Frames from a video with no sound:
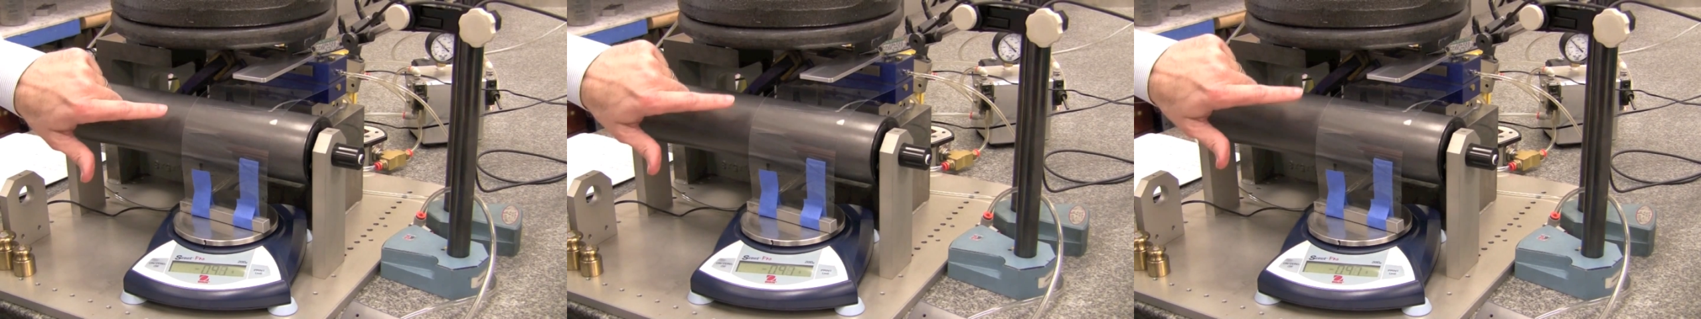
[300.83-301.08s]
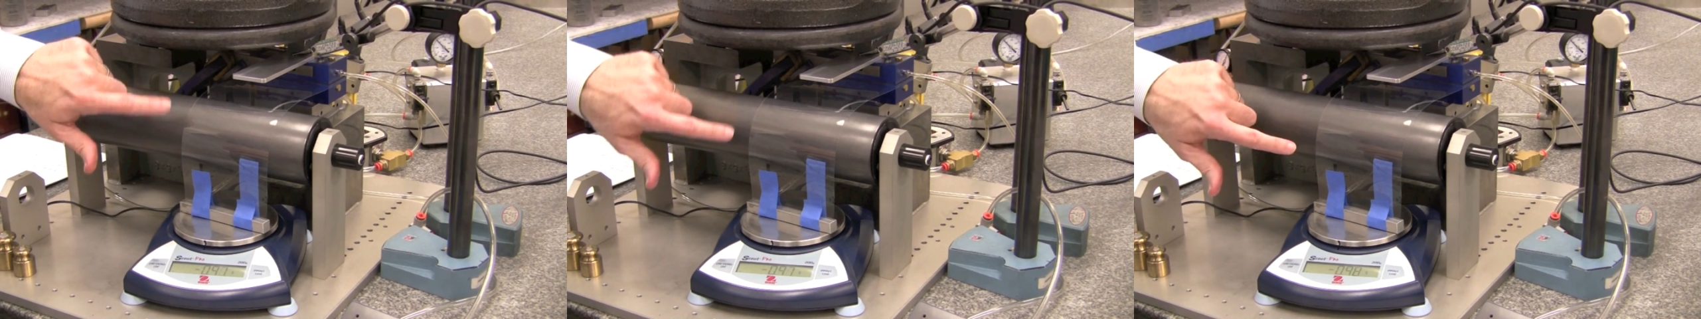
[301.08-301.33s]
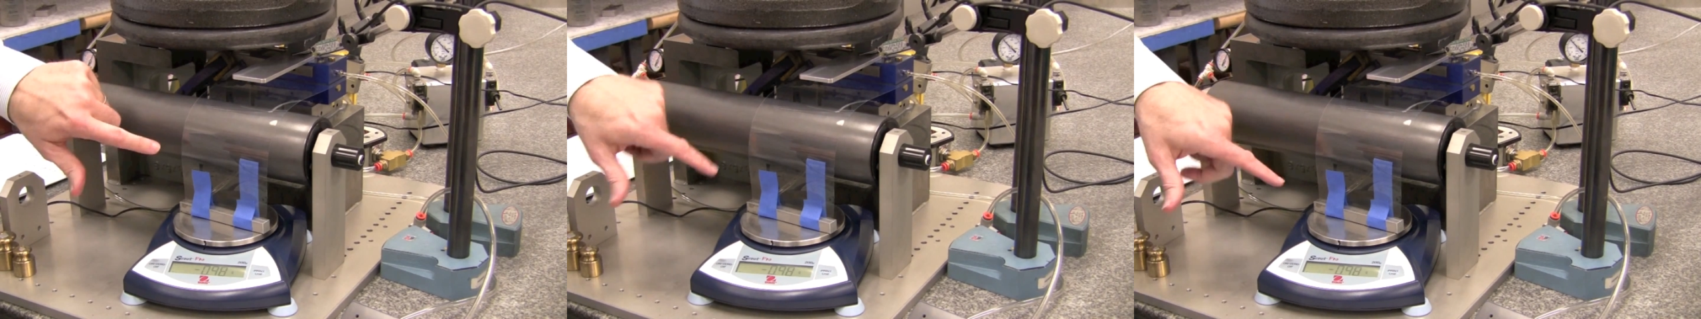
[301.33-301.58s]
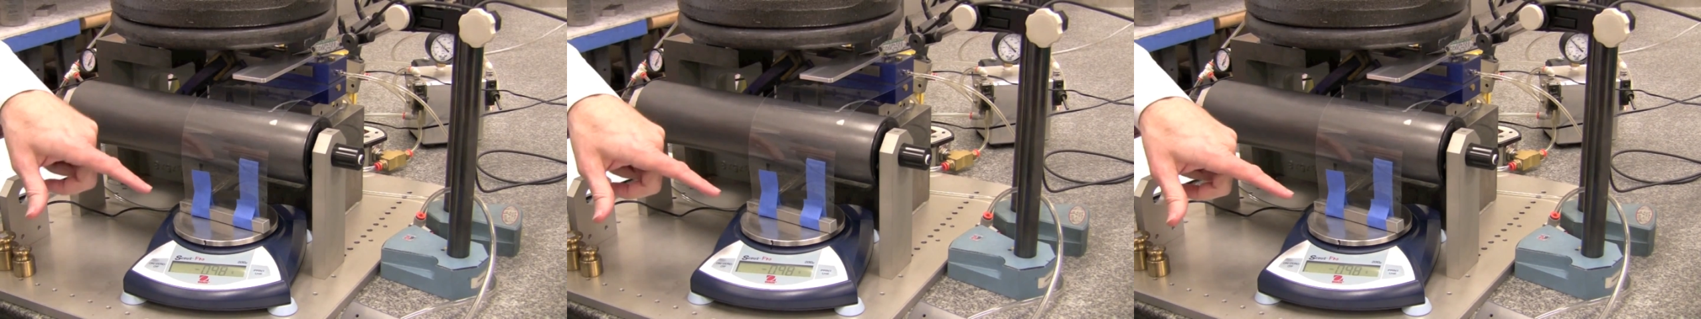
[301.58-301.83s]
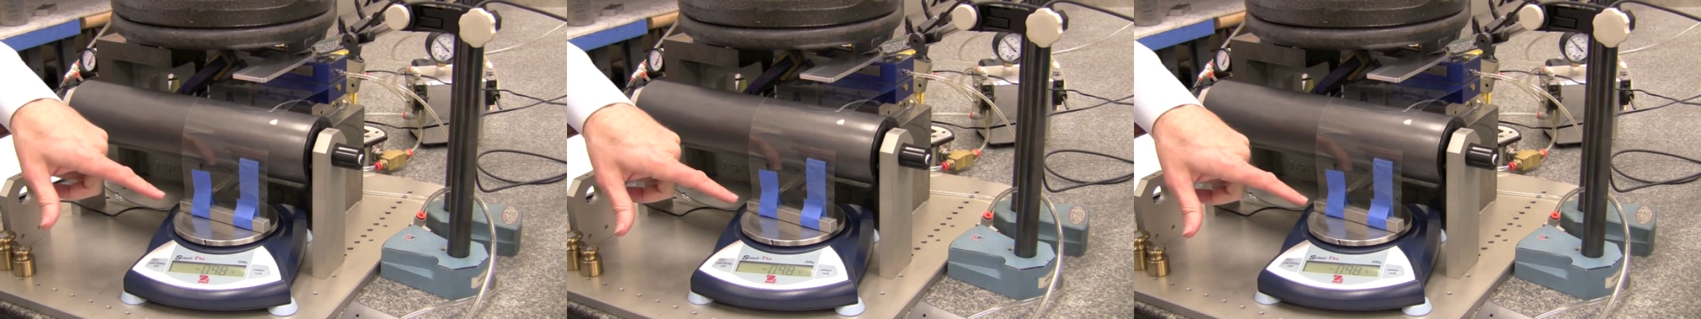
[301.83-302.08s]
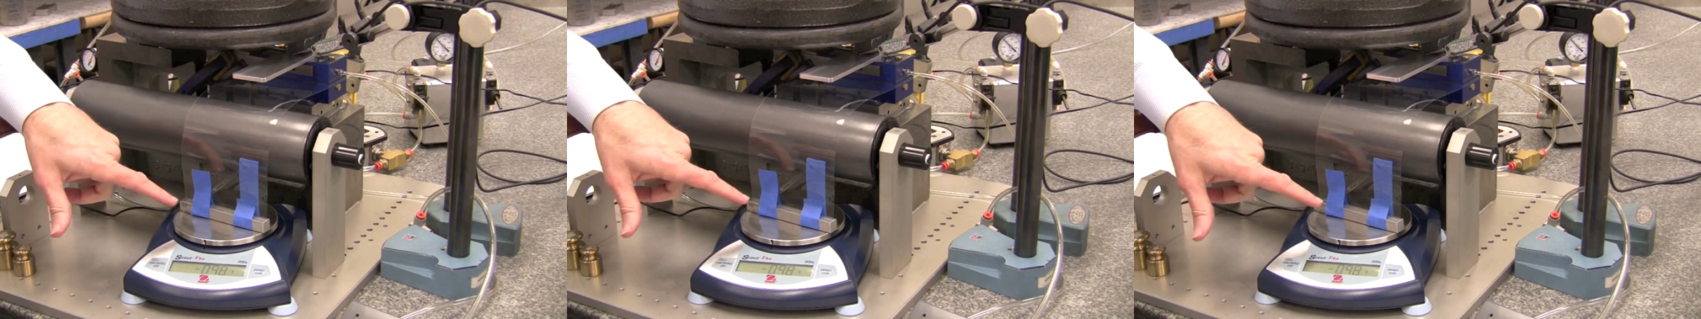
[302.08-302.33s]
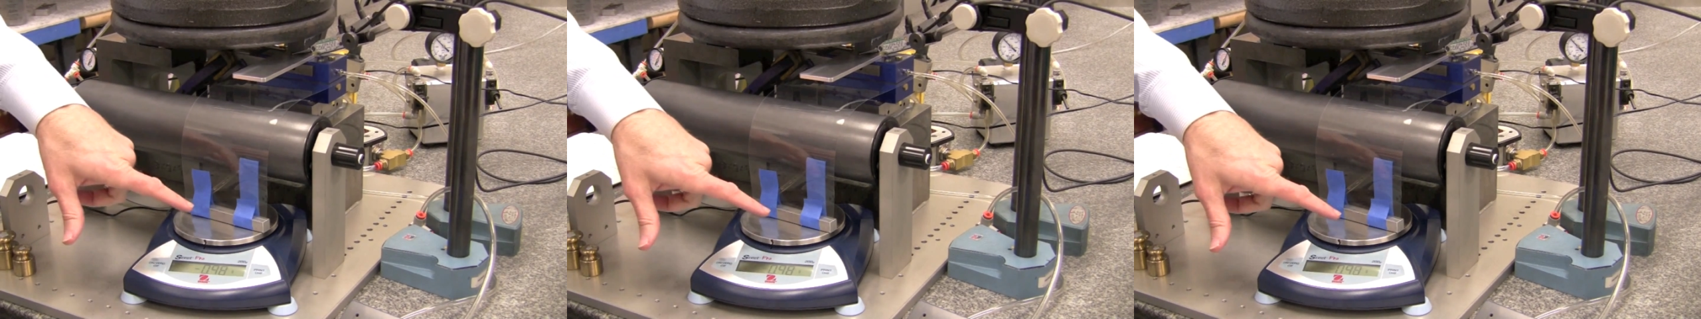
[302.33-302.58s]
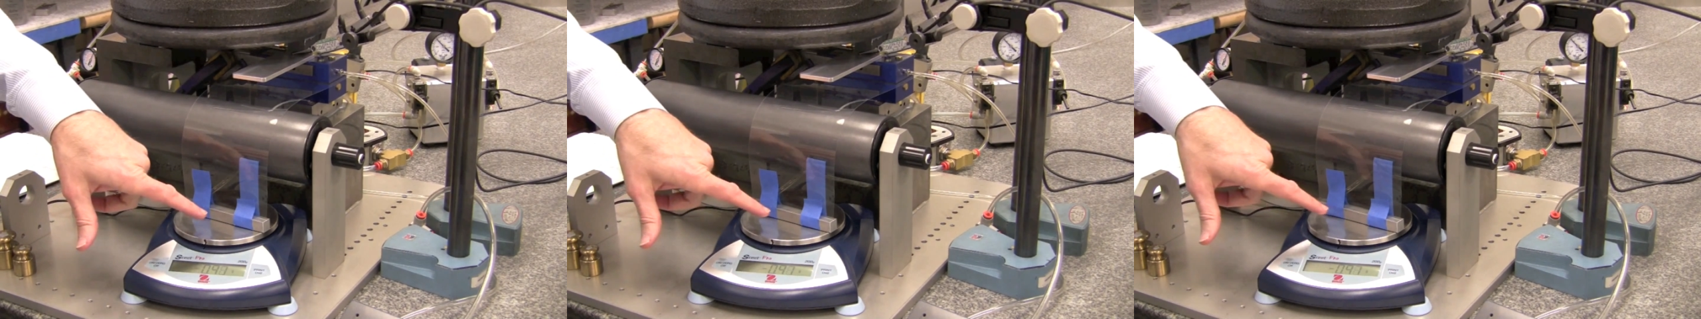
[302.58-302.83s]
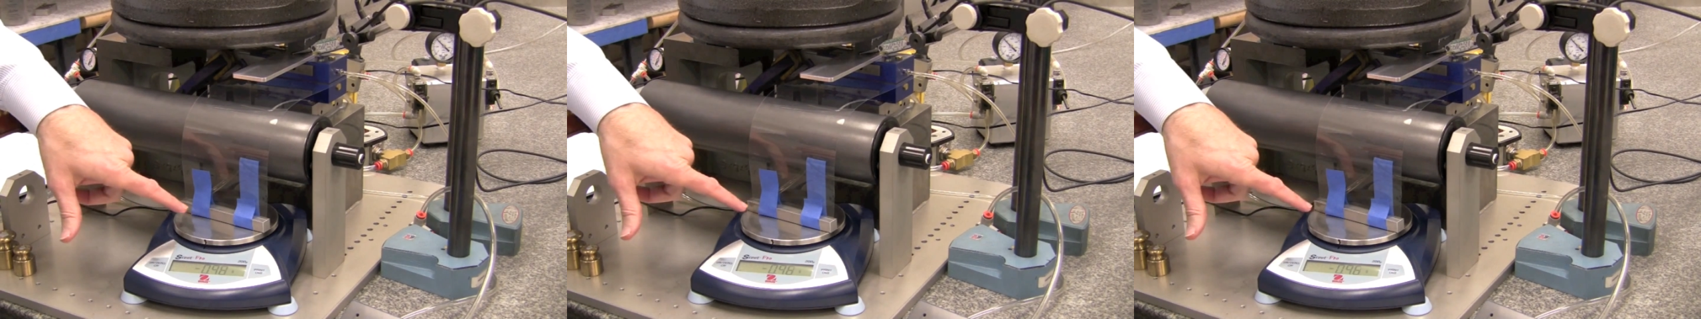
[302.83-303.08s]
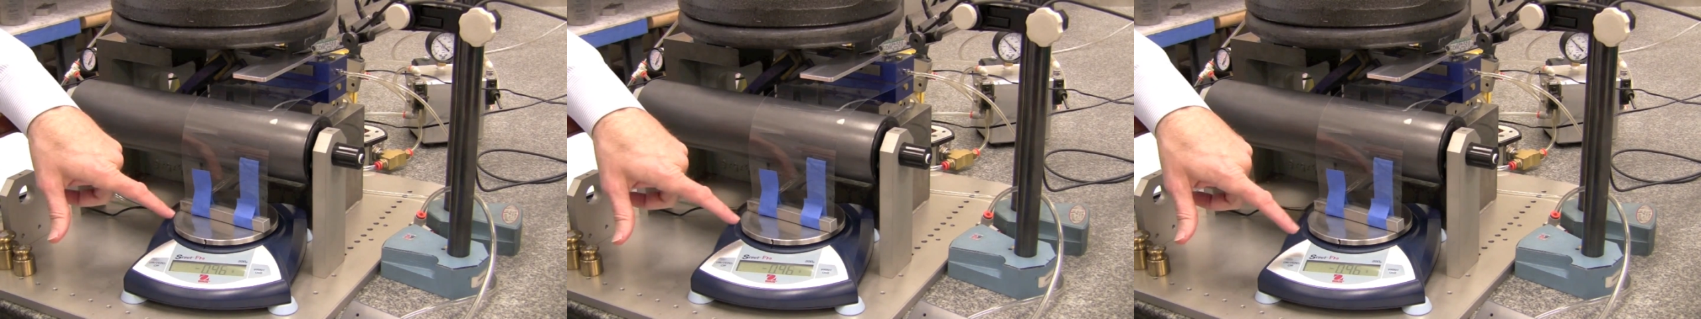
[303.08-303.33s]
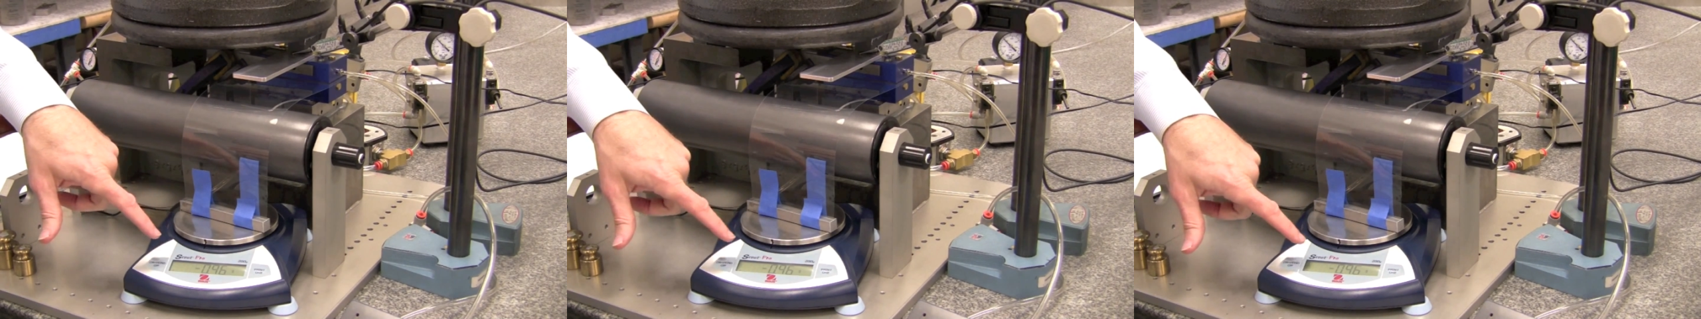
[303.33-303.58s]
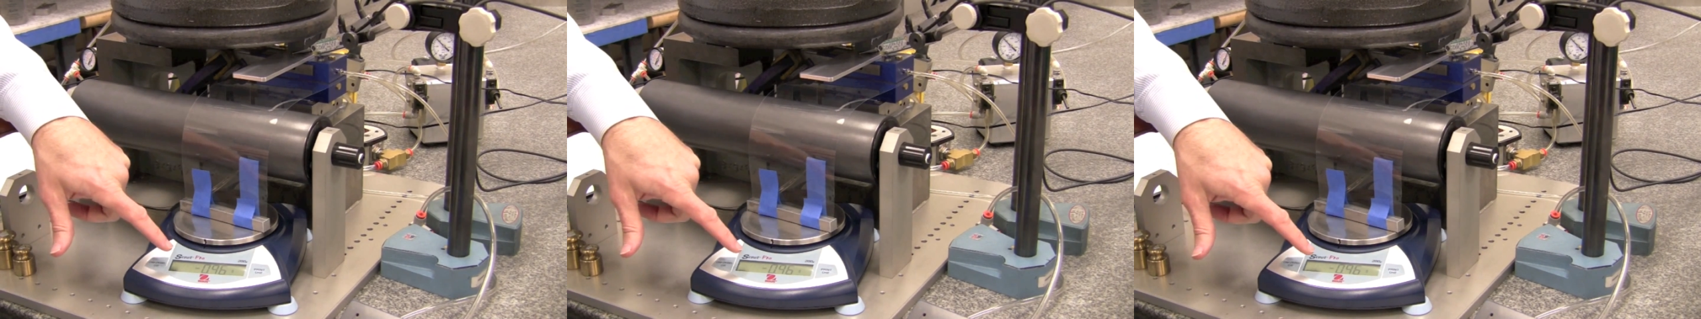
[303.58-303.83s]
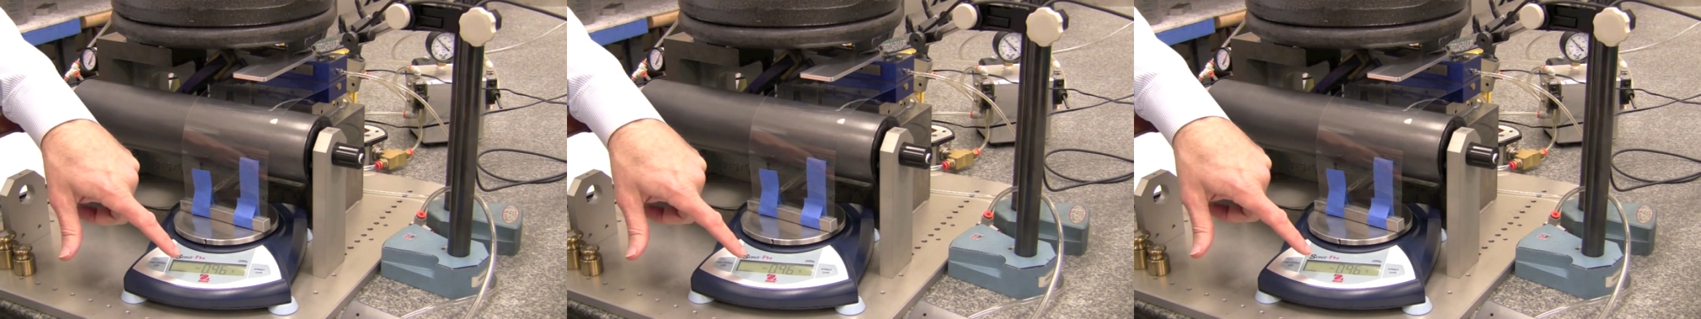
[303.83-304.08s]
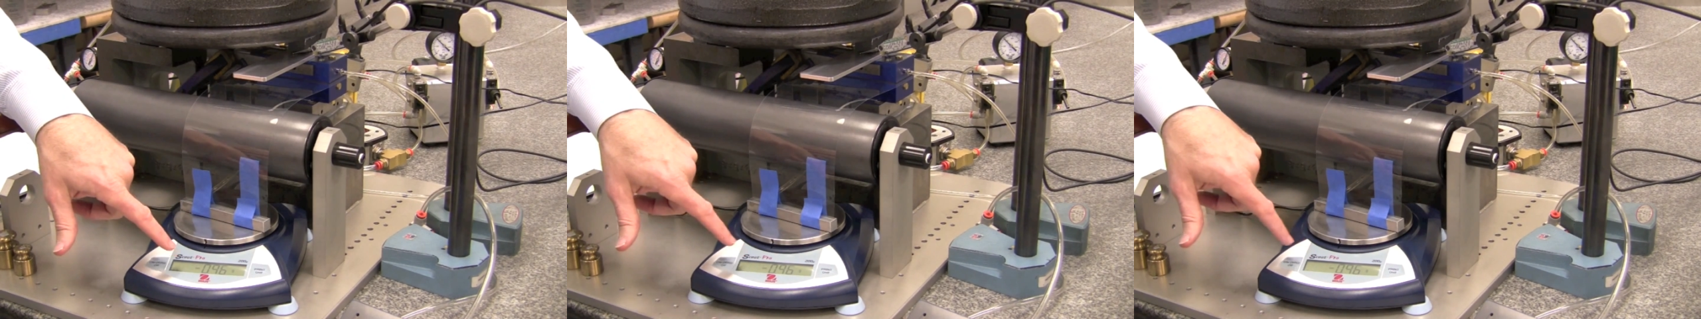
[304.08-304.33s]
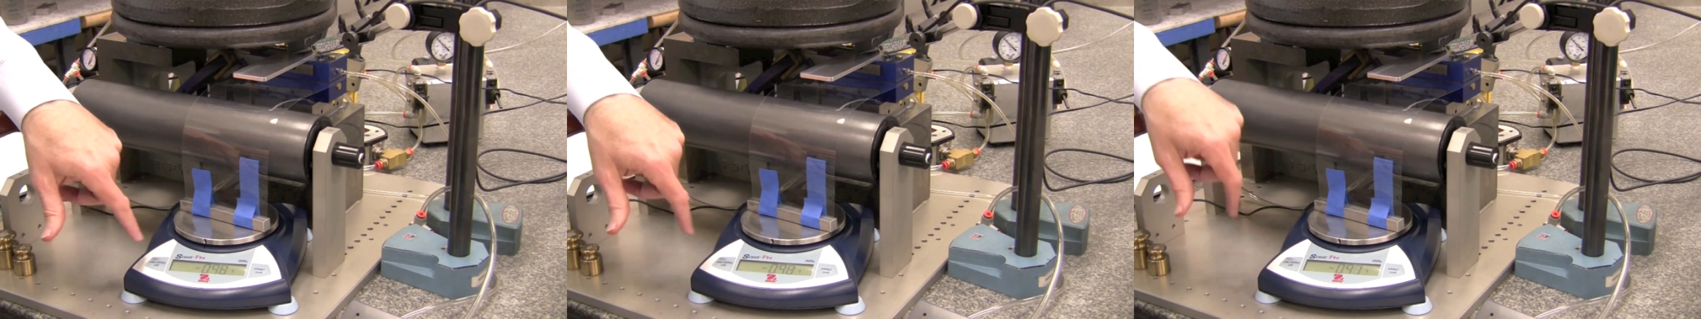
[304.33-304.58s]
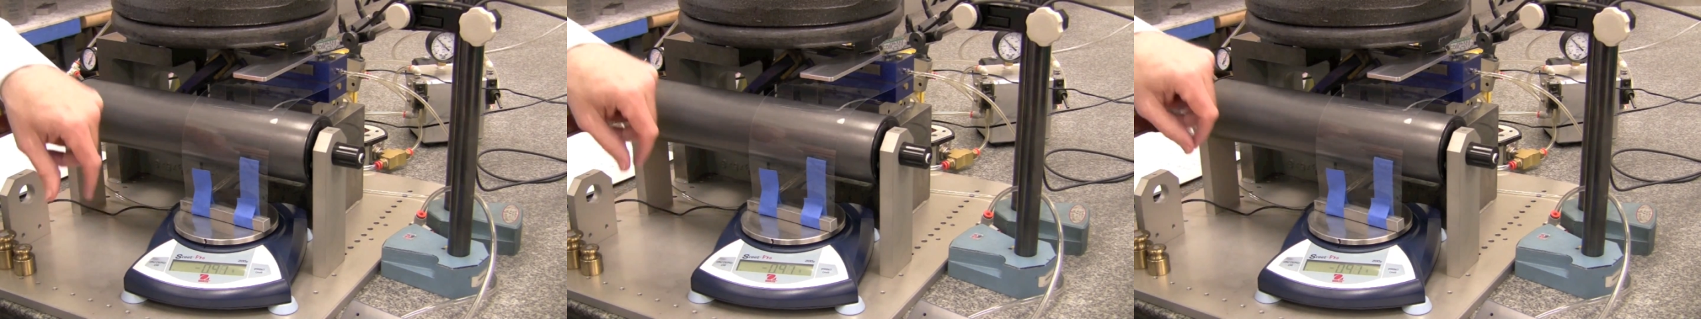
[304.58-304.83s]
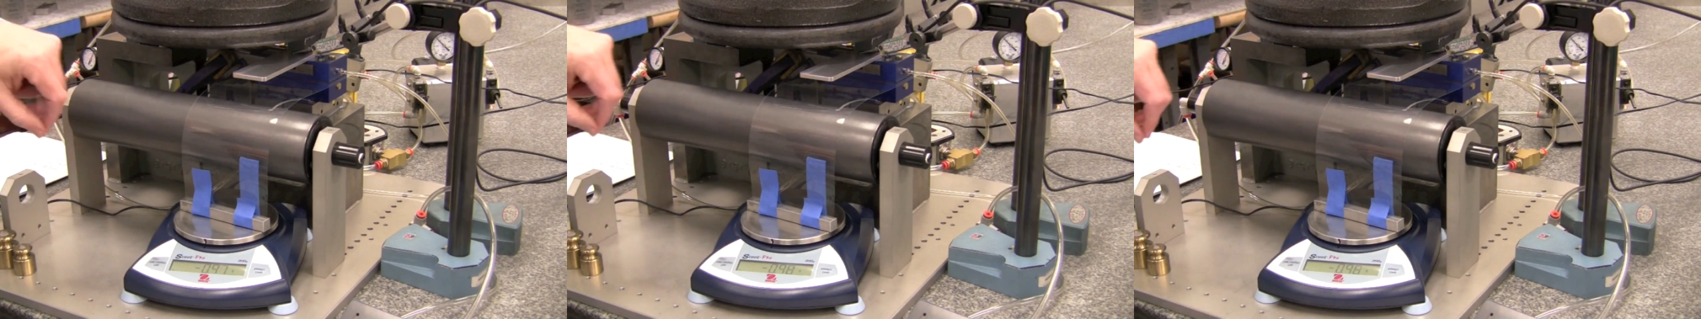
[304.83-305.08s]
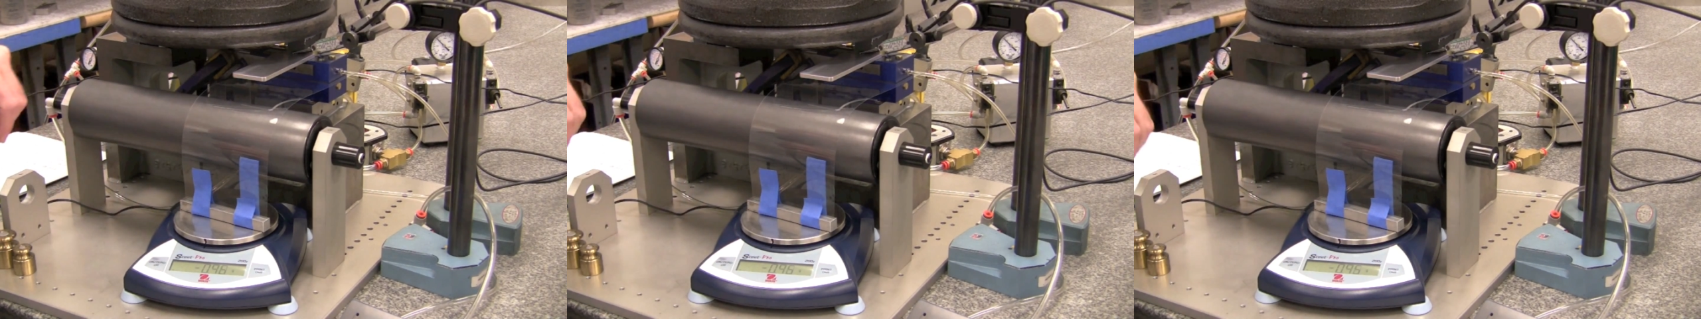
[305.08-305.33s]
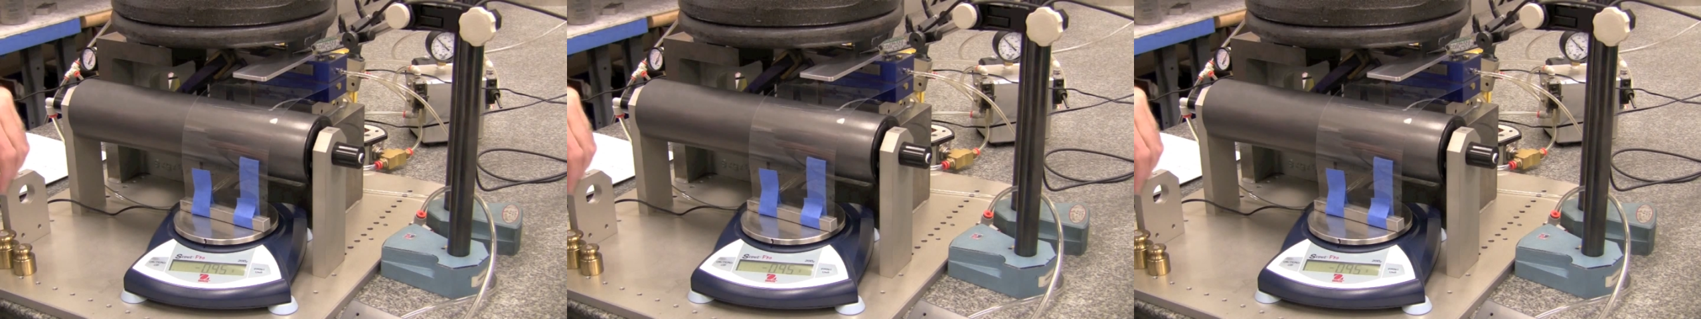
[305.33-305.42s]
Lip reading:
No face is visible, so there are no lips to read.